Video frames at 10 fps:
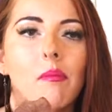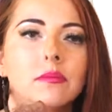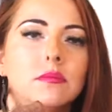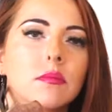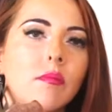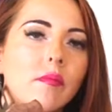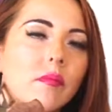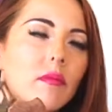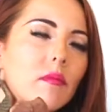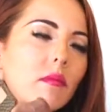just really
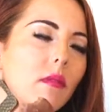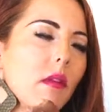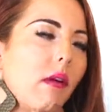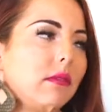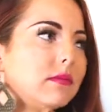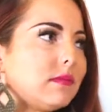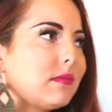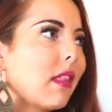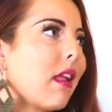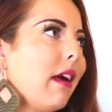has a nice, rich
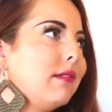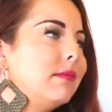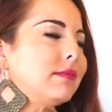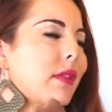flavor in it.